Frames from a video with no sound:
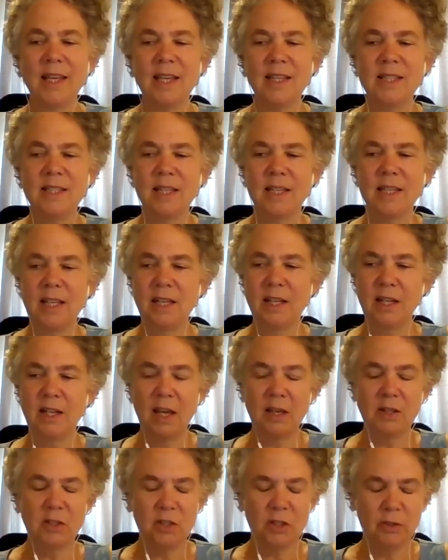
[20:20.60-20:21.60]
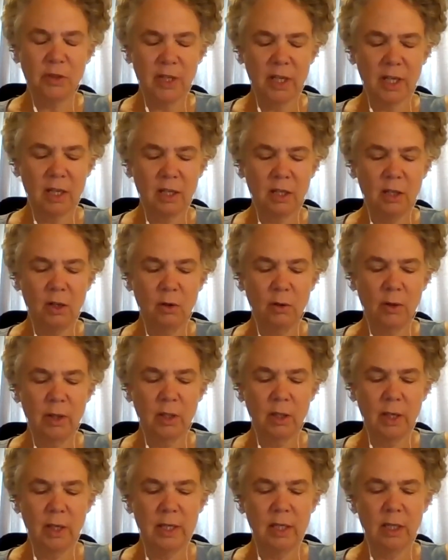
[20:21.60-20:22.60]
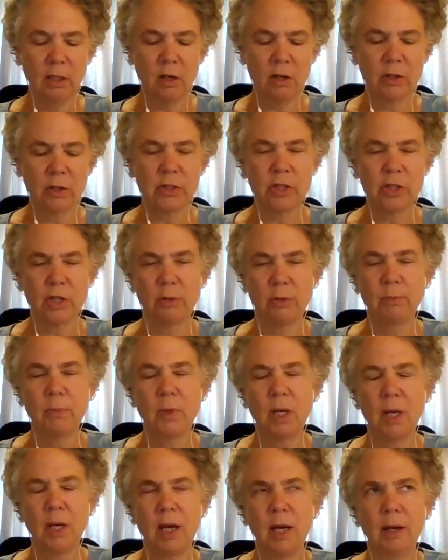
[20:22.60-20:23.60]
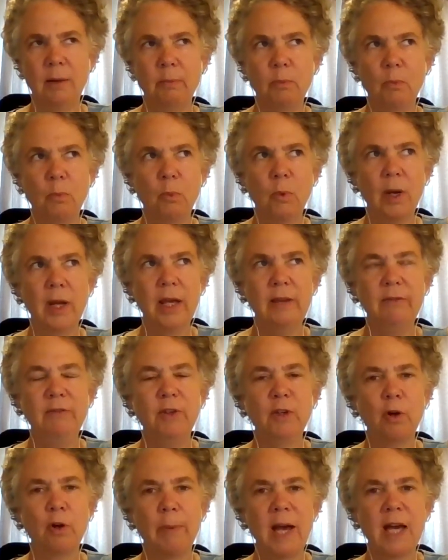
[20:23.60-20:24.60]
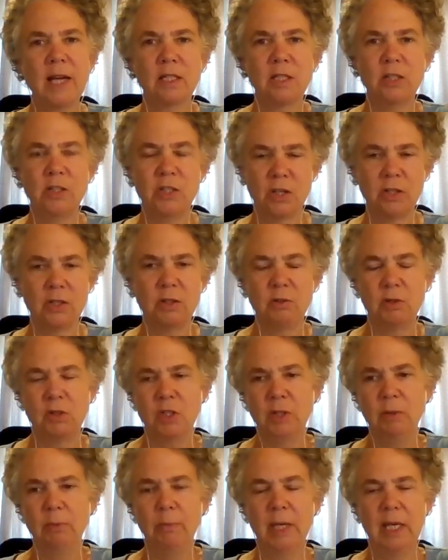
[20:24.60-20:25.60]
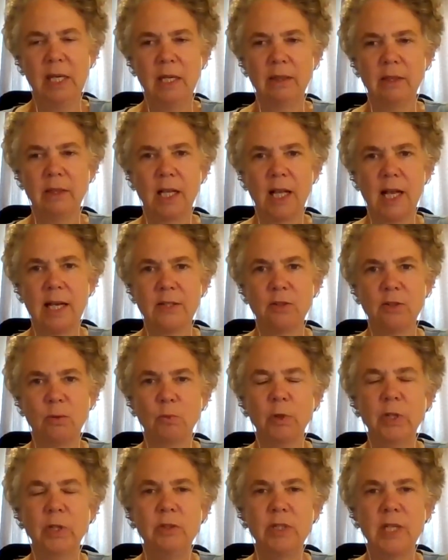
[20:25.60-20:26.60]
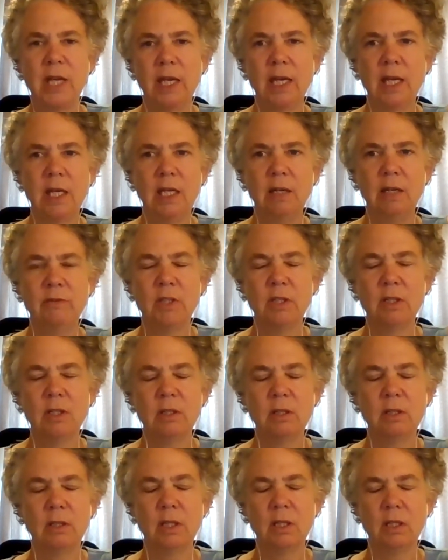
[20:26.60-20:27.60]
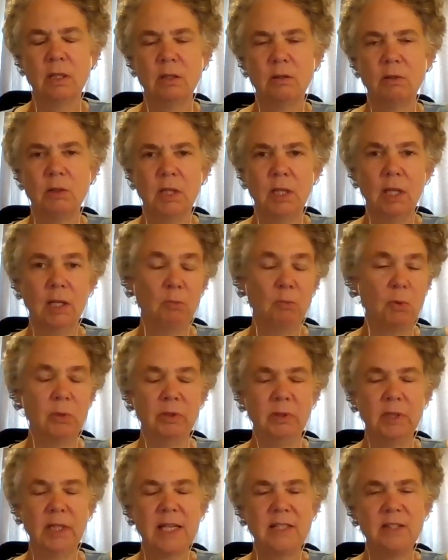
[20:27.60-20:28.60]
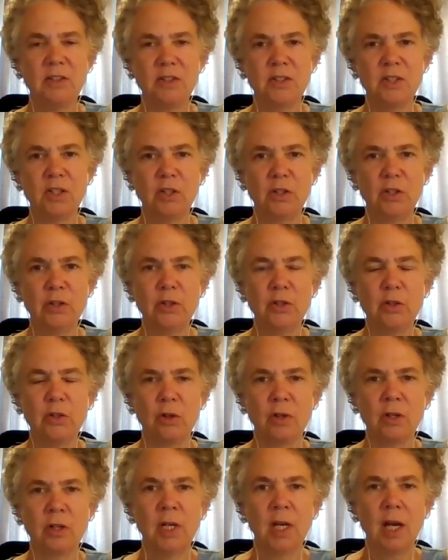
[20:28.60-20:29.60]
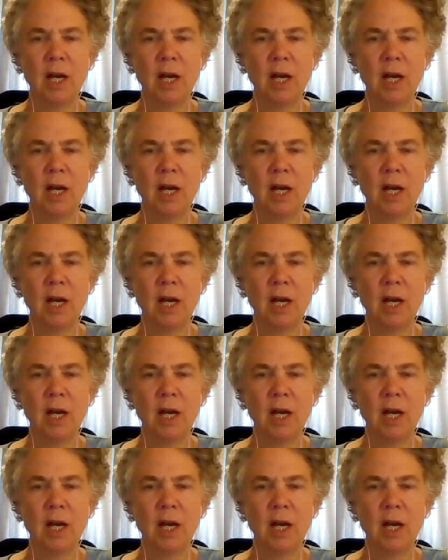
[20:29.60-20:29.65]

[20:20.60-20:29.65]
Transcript: guess that do you think, in a longer term, if you go back to just being in the classroom, will you take any of the lessons learned or